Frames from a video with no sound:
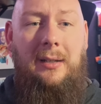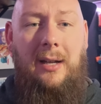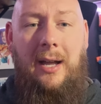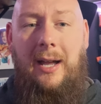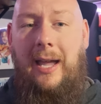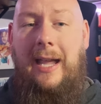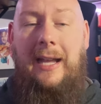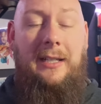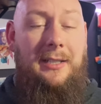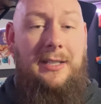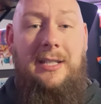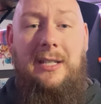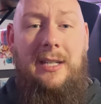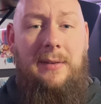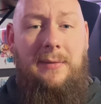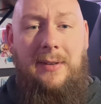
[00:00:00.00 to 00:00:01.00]

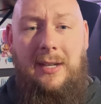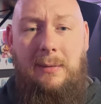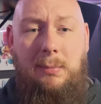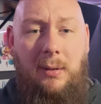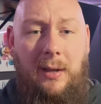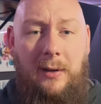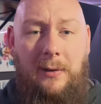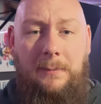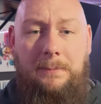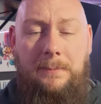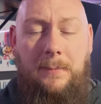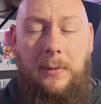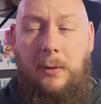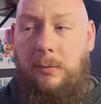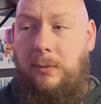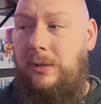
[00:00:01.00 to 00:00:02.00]
HD DVD player,
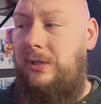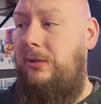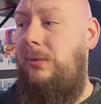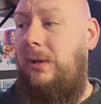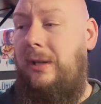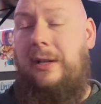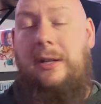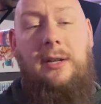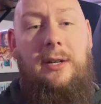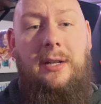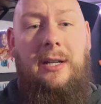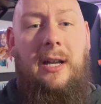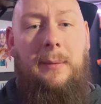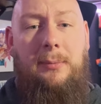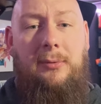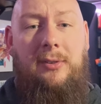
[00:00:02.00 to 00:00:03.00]
which is really good
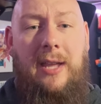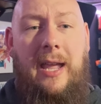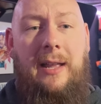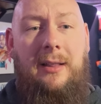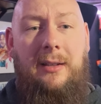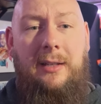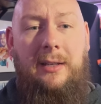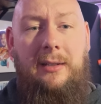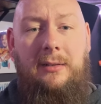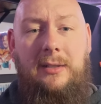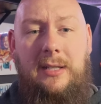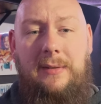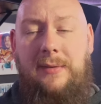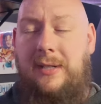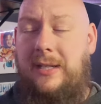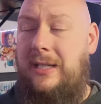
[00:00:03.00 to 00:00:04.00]
at upscaling
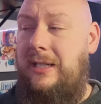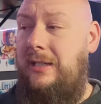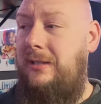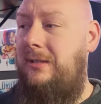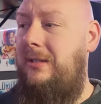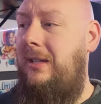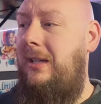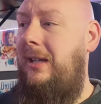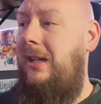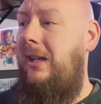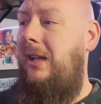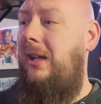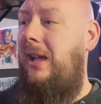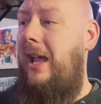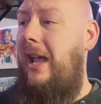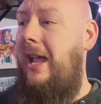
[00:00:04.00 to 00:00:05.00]
DVDs.
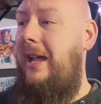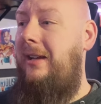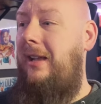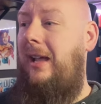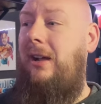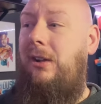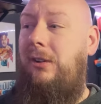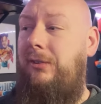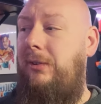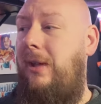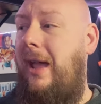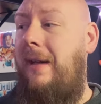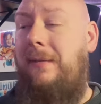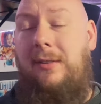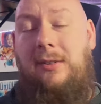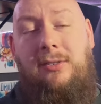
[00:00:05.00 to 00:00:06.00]
And I also
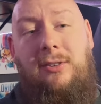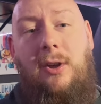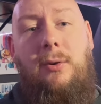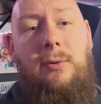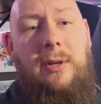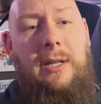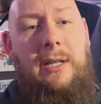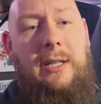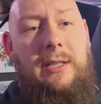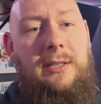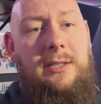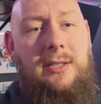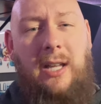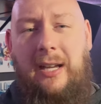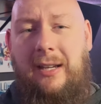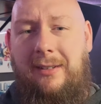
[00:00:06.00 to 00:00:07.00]
have a Sony,
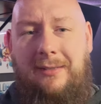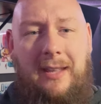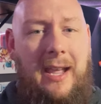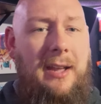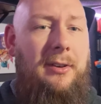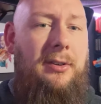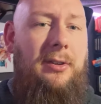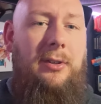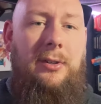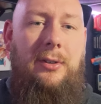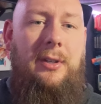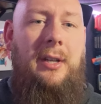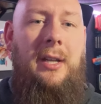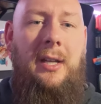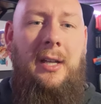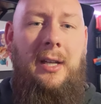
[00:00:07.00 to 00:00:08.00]
just like
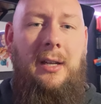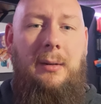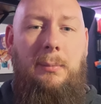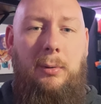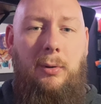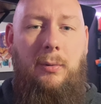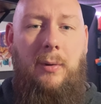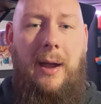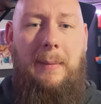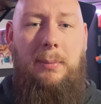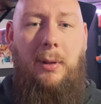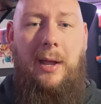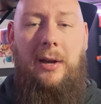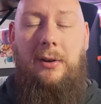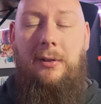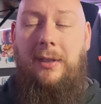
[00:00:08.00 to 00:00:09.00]
standard Blu-ray
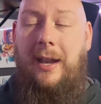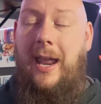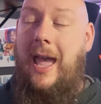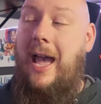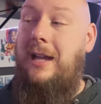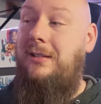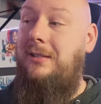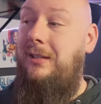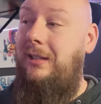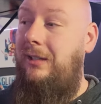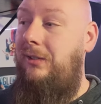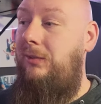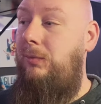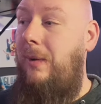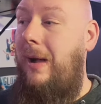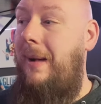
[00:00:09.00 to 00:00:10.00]
player that I actually
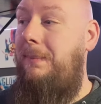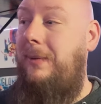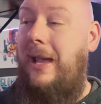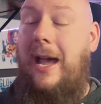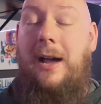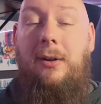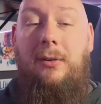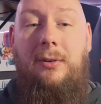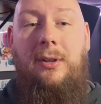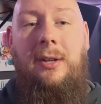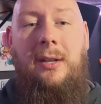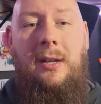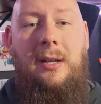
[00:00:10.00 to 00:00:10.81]
swapped out